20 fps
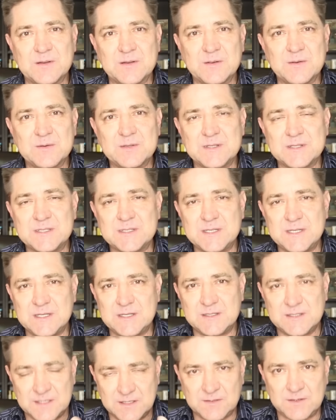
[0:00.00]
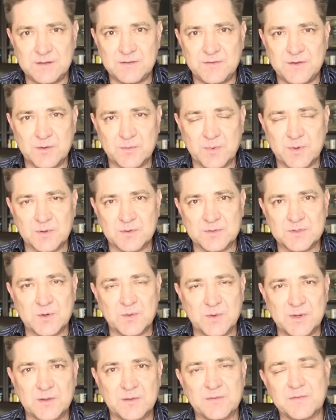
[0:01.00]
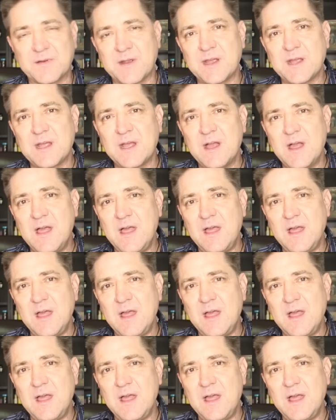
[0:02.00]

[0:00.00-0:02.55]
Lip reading: do to tell you if your pearls are real or fake,